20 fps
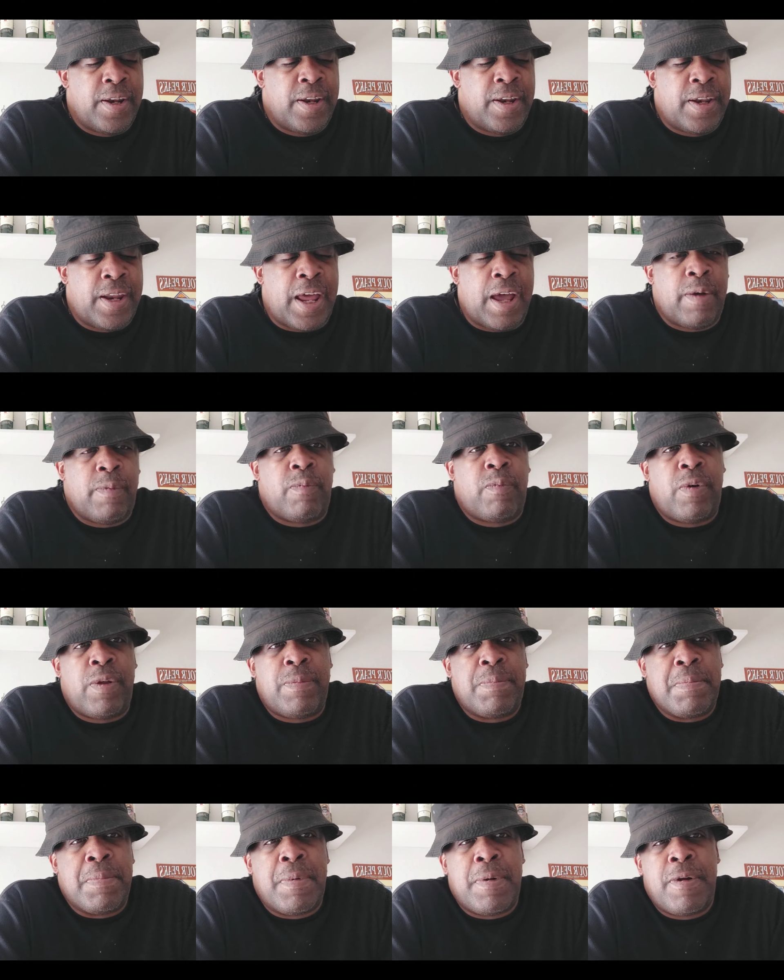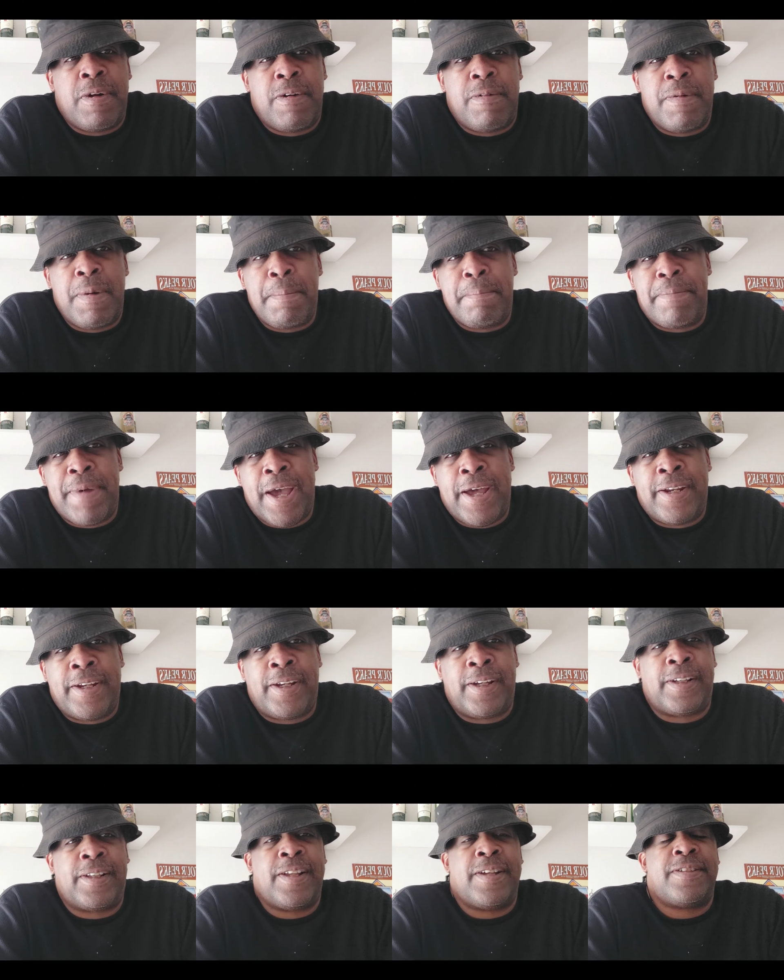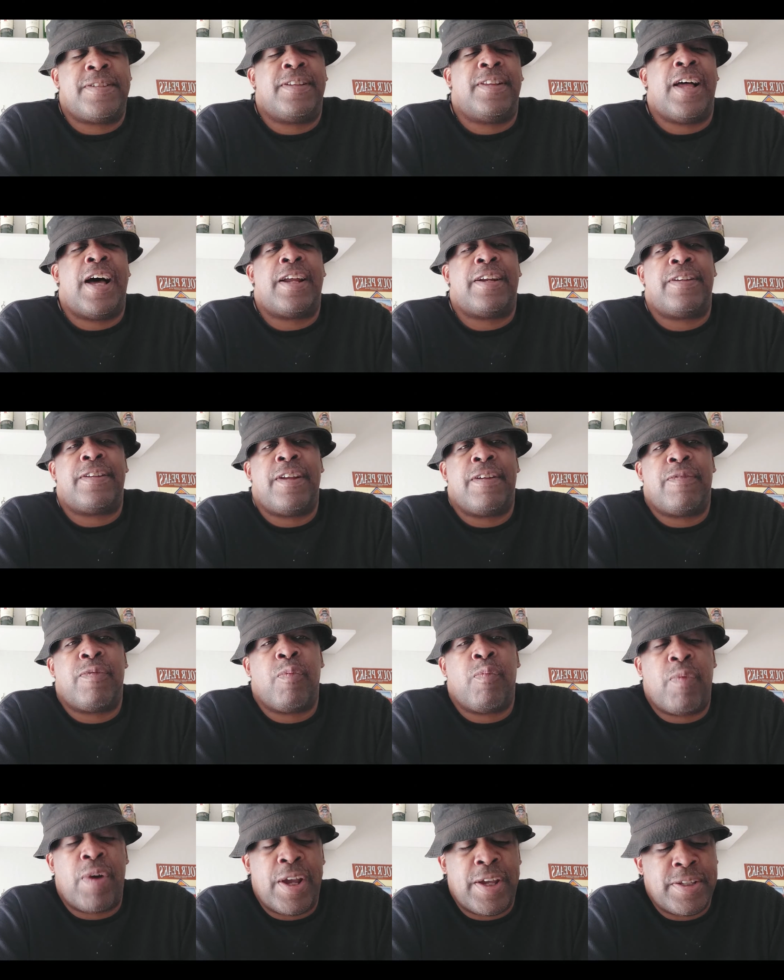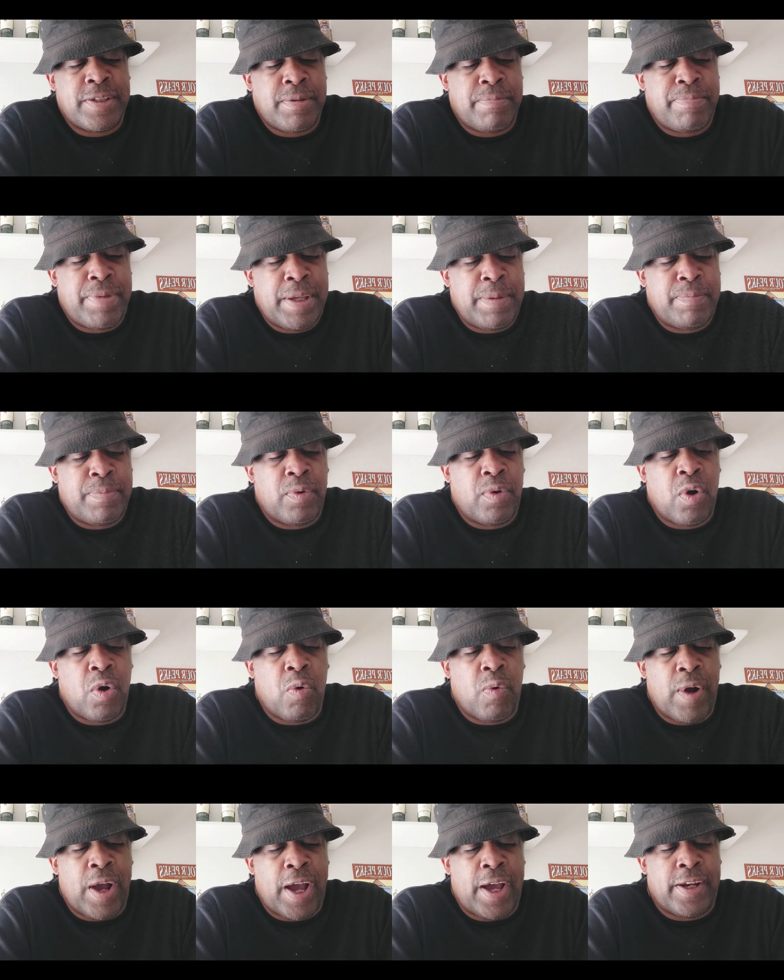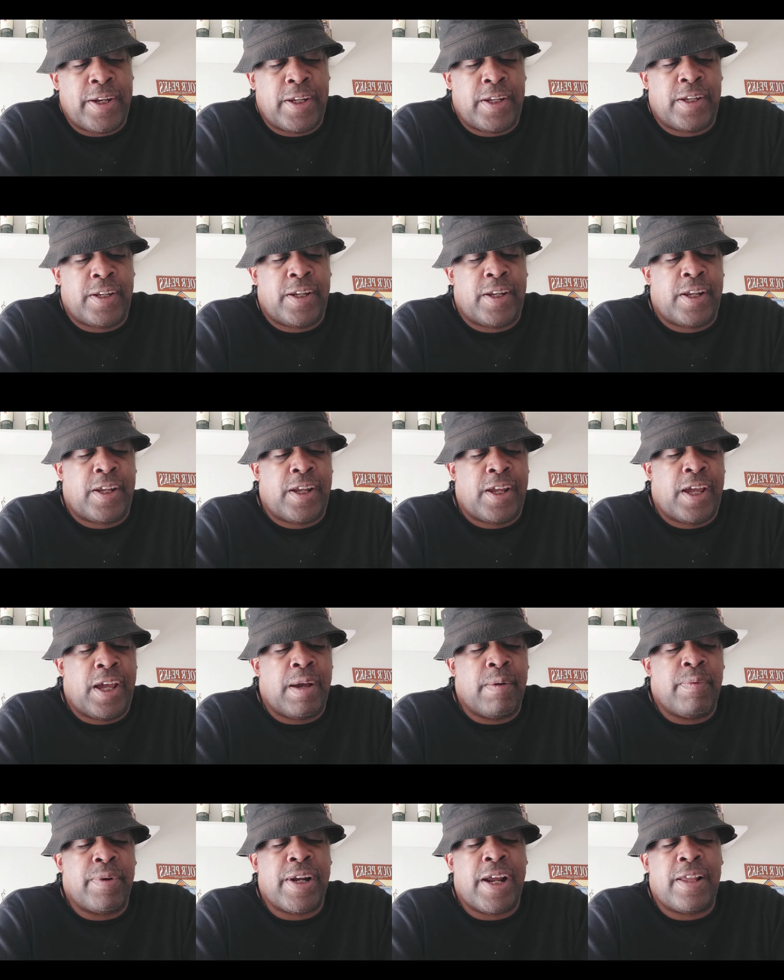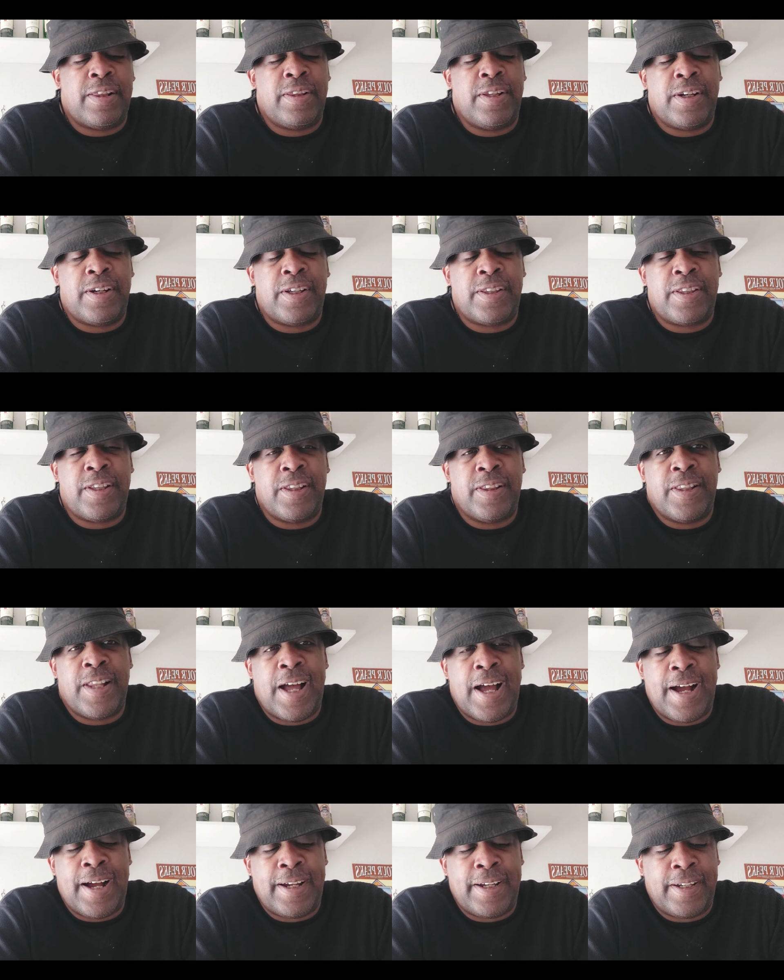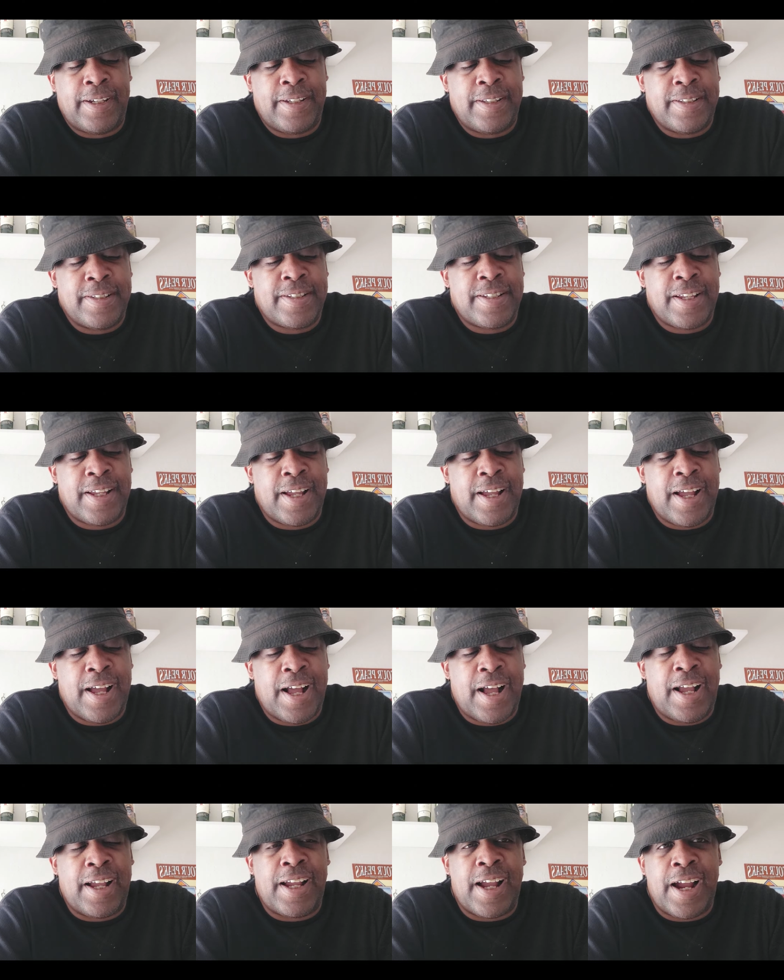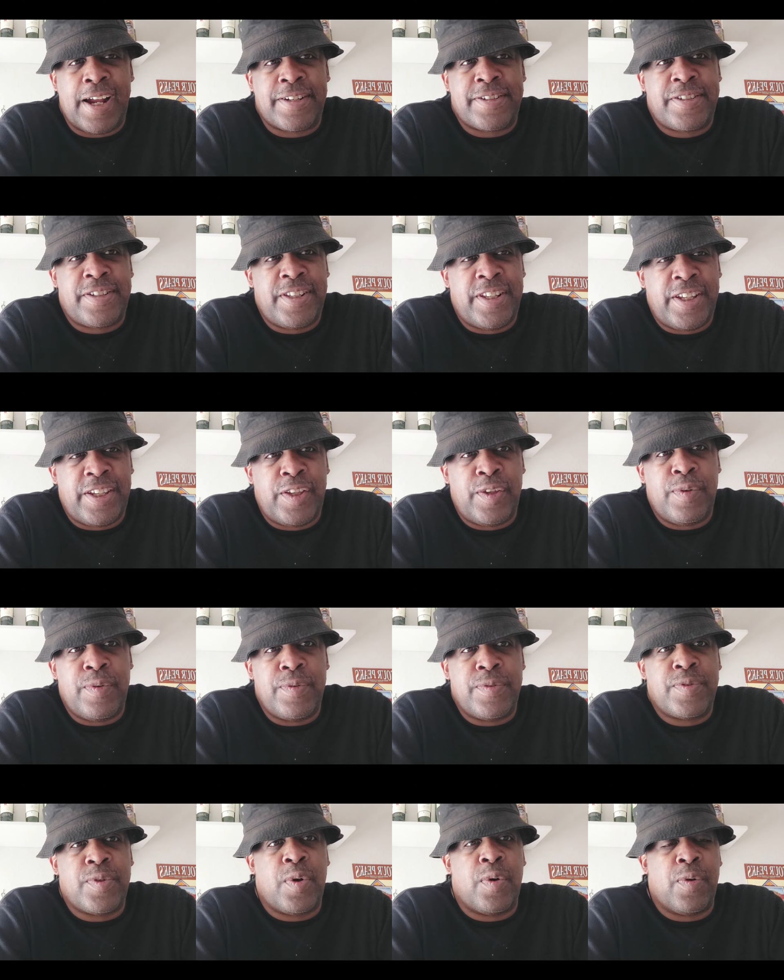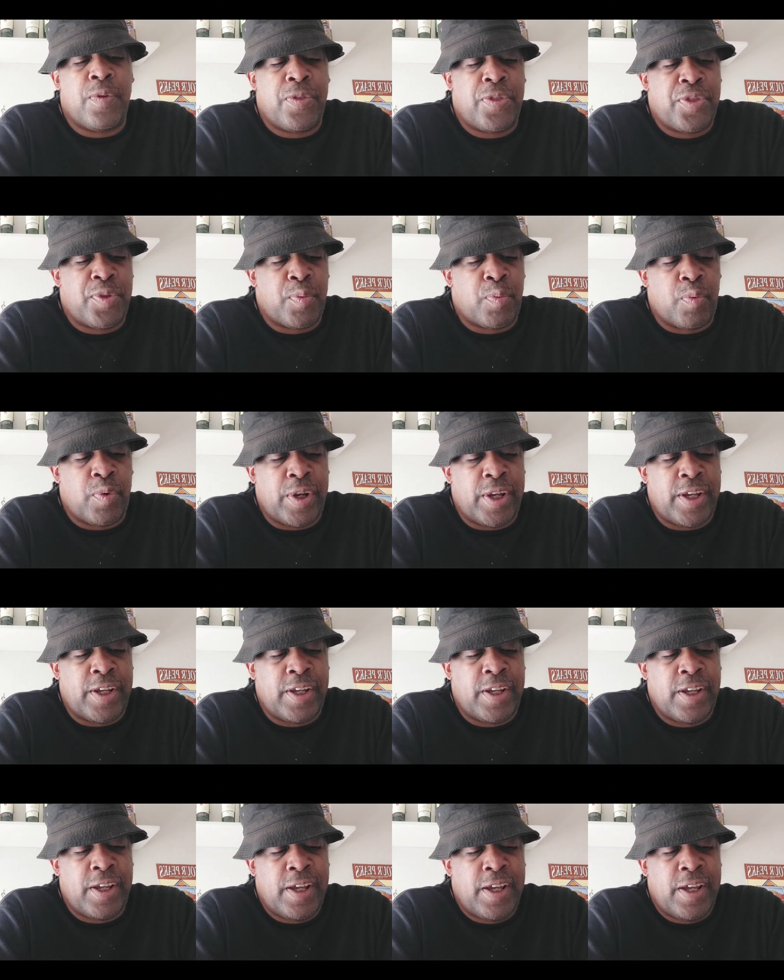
Now, when betting, there's a lot of different ways that people go at it. And when I look at the Lions, I actually use all three.